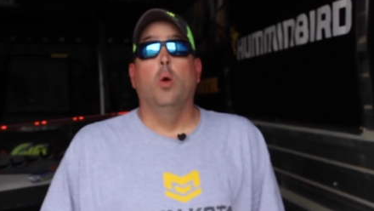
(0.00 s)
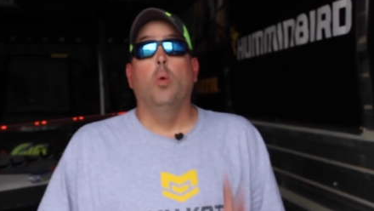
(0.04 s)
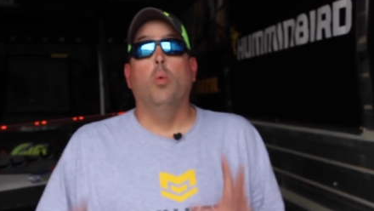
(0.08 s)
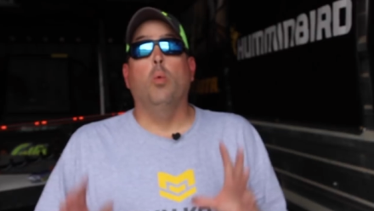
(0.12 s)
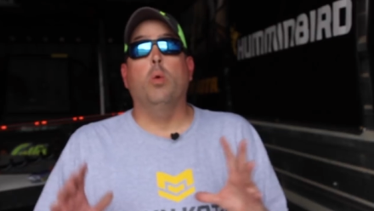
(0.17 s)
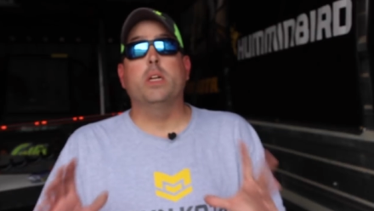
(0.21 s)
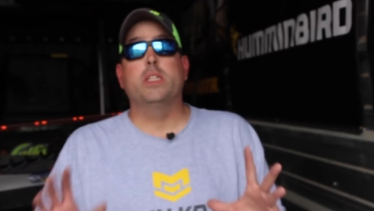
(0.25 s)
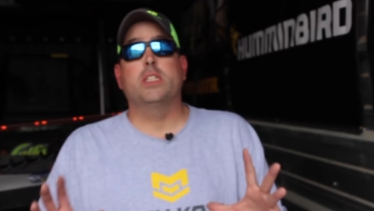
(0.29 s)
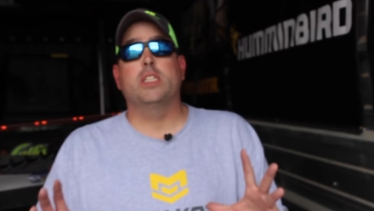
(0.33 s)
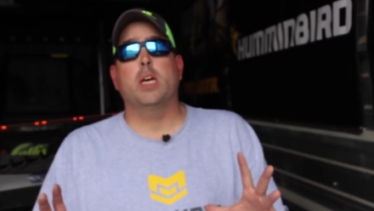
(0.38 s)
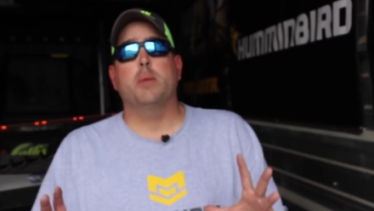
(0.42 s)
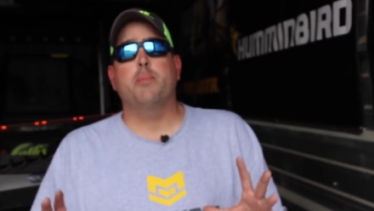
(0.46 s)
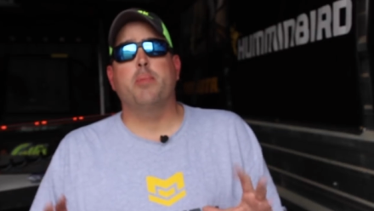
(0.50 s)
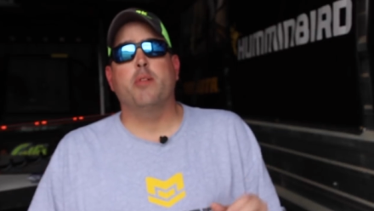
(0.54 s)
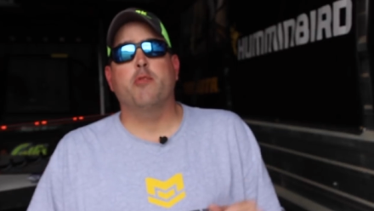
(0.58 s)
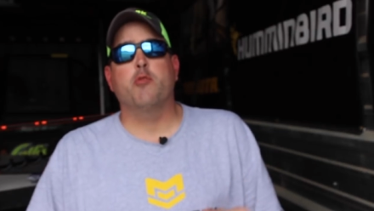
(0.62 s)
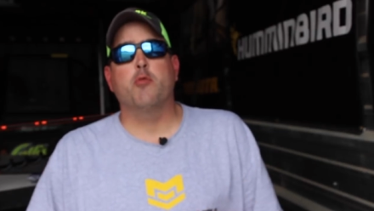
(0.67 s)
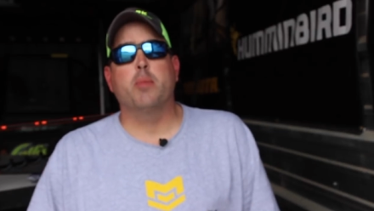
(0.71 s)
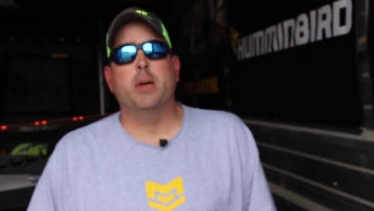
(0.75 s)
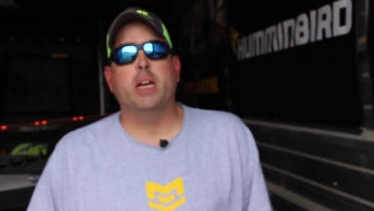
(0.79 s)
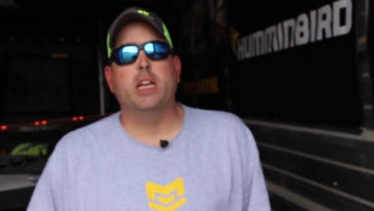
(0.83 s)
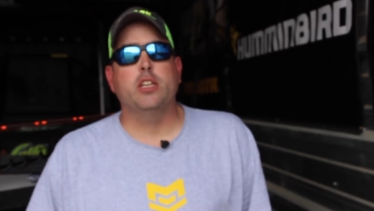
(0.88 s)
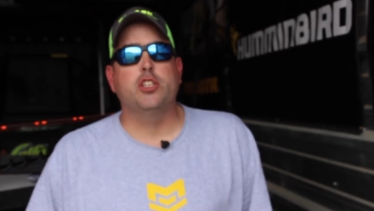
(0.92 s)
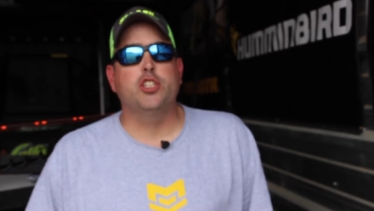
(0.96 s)
What's up
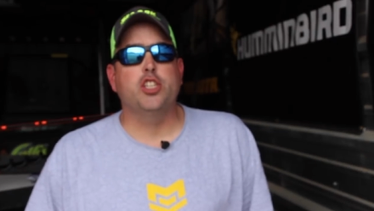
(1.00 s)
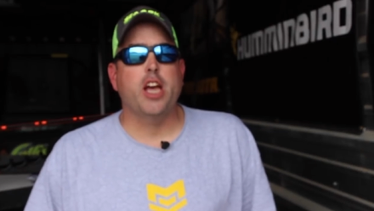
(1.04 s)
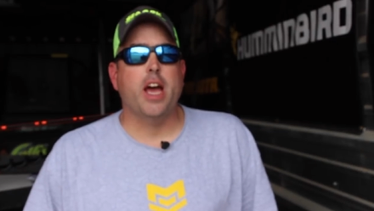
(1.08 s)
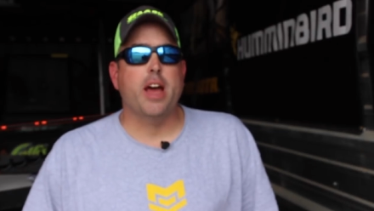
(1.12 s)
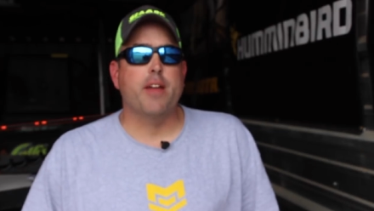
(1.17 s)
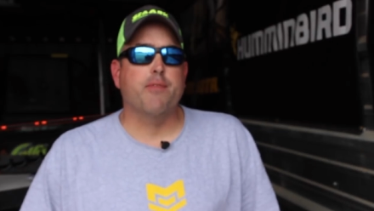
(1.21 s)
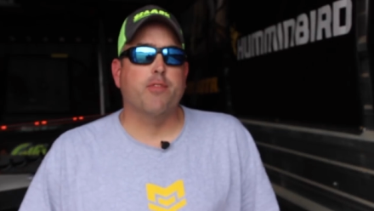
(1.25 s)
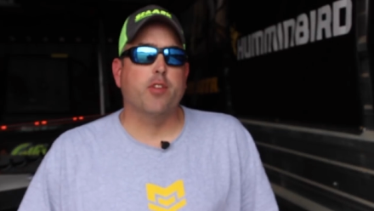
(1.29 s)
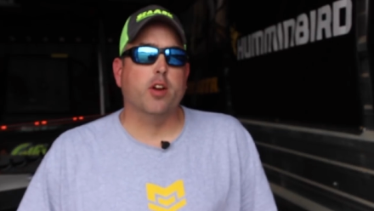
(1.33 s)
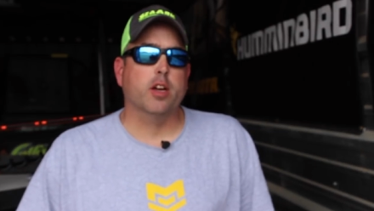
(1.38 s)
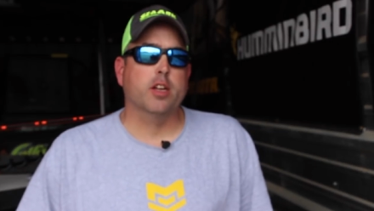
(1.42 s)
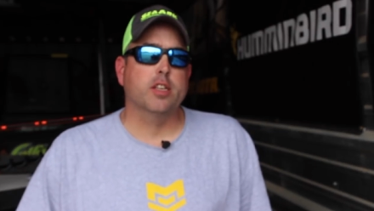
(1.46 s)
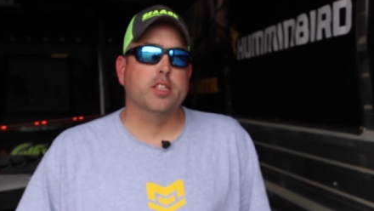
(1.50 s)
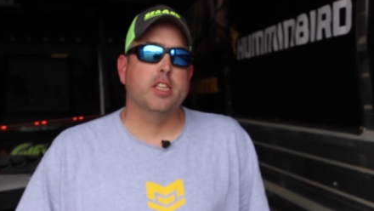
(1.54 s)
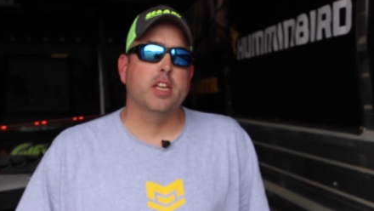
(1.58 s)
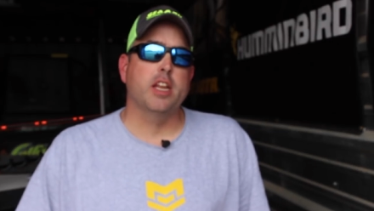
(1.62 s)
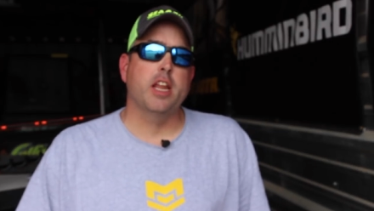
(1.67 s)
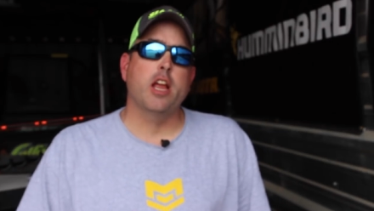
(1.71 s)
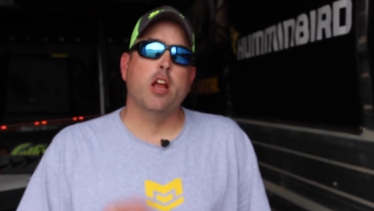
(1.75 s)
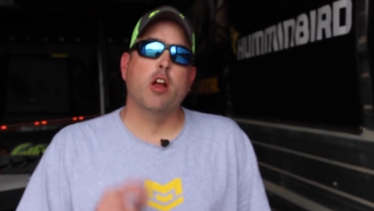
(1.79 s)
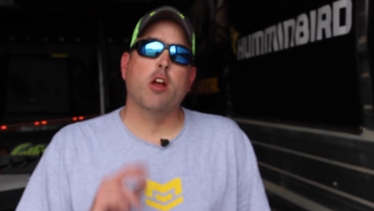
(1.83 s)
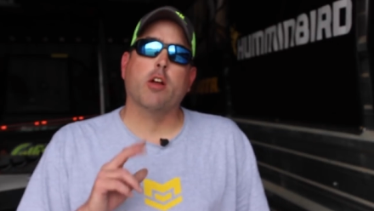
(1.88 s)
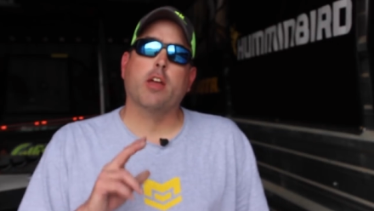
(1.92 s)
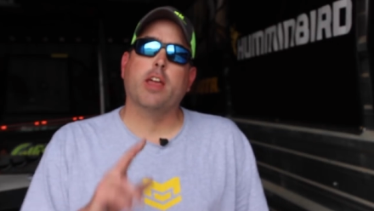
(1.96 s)
everybody, Chad
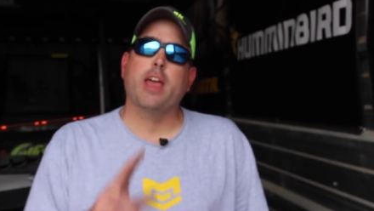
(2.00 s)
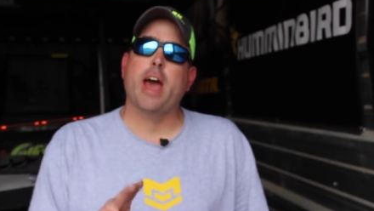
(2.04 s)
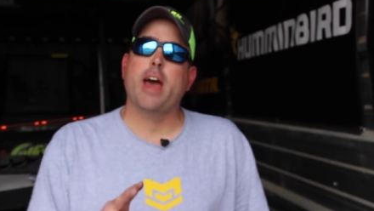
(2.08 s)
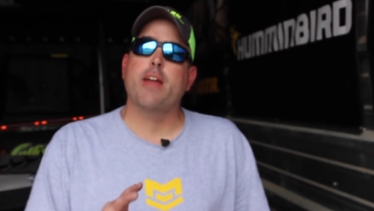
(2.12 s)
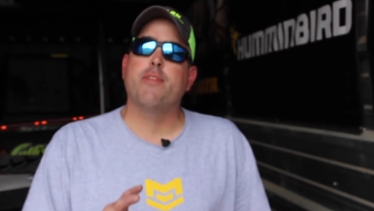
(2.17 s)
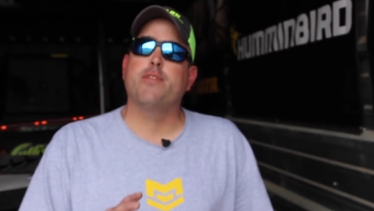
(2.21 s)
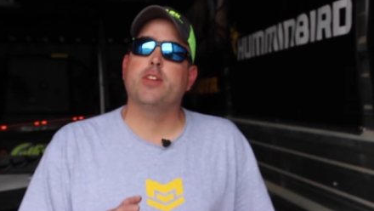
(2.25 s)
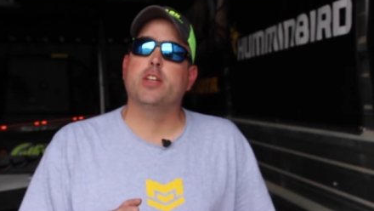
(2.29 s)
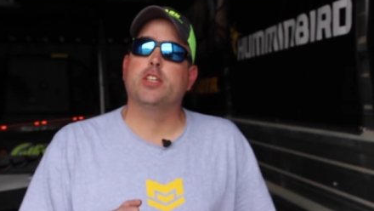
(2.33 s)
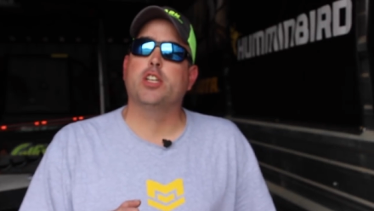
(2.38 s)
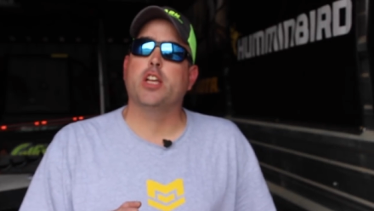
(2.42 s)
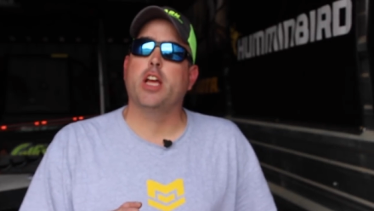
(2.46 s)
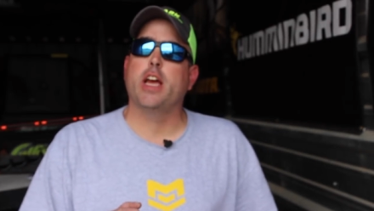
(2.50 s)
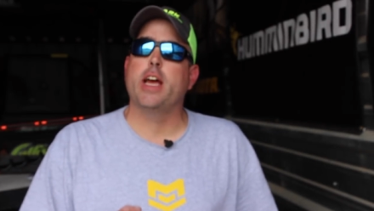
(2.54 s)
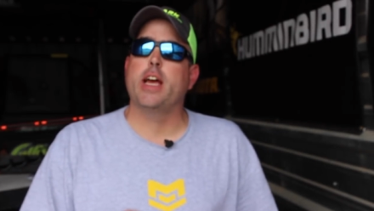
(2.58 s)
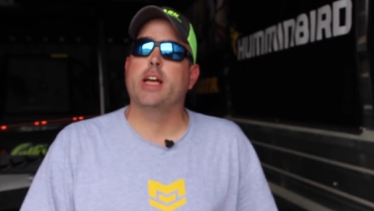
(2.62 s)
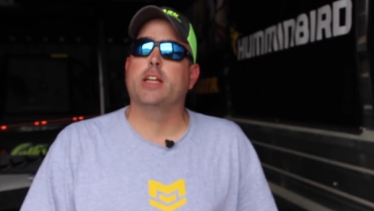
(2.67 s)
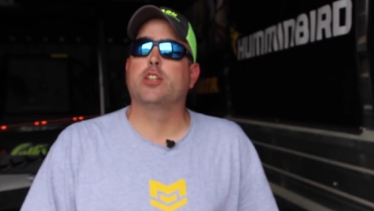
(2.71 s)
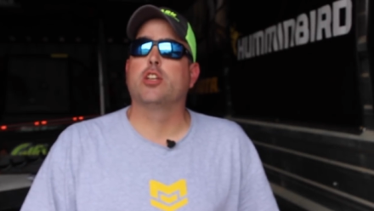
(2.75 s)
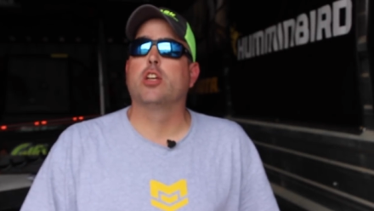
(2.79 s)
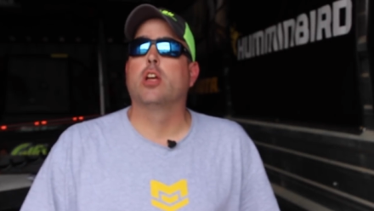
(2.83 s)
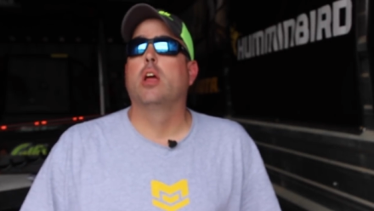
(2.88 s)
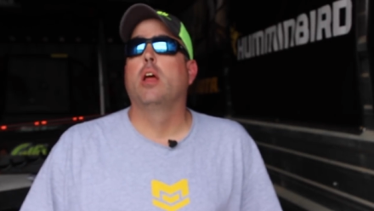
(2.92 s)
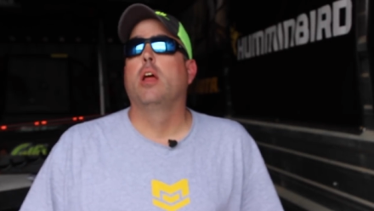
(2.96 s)
Ferguson here, Catfish
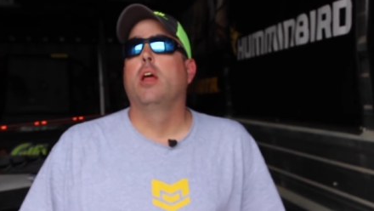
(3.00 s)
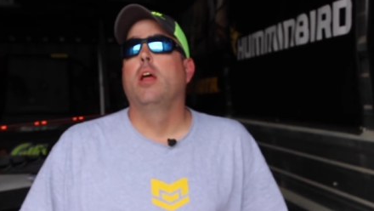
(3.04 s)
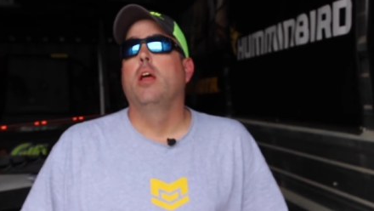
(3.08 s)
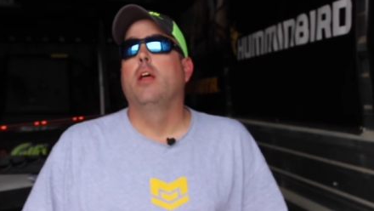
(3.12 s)
Edge.